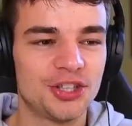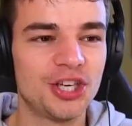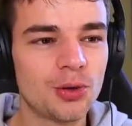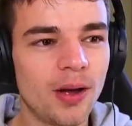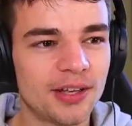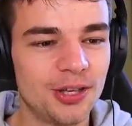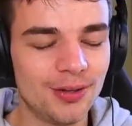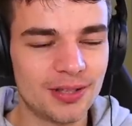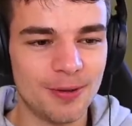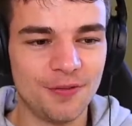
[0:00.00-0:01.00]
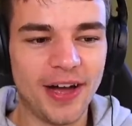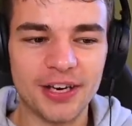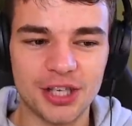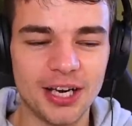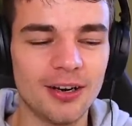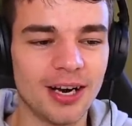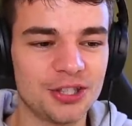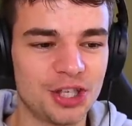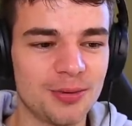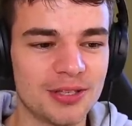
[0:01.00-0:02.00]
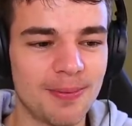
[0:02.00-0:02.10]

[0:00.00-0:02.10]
she's quite cute, to be fair. She looked like she was